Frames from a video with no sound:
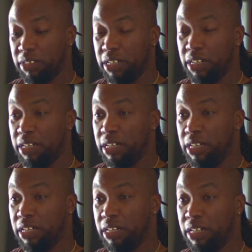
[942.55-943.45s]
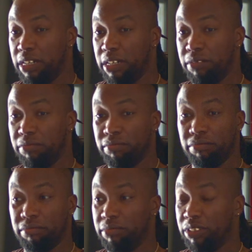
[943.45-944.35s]
uh,
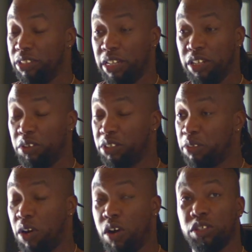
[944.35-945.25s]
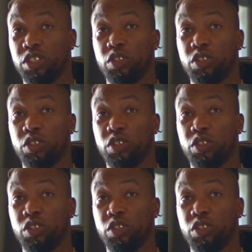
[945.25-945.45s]
a little small